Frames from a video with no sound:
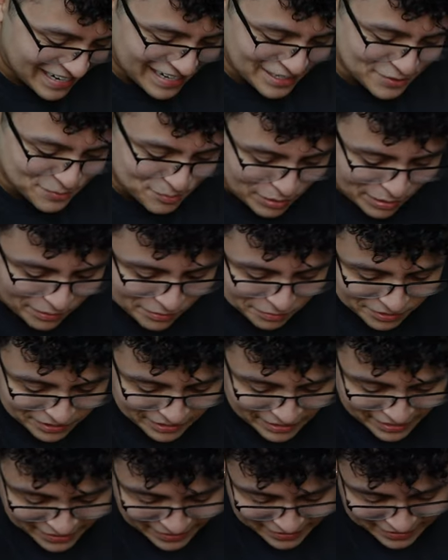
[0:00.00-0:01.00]
is probably
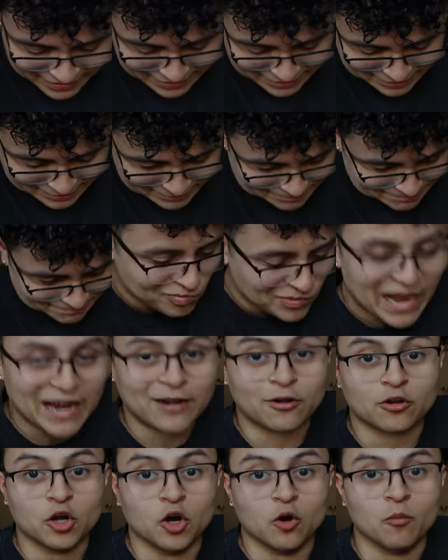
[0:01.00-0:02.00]
like, I
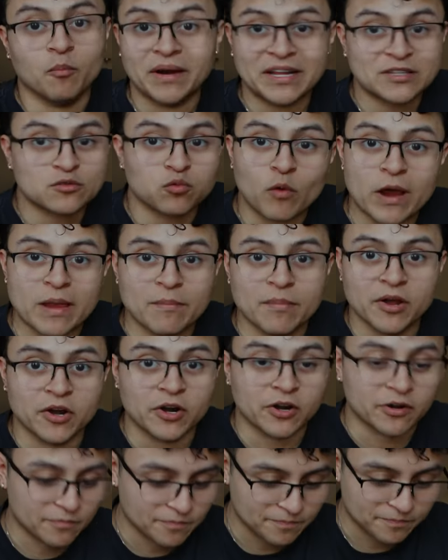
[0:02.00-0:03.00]
don't know, but it's way better.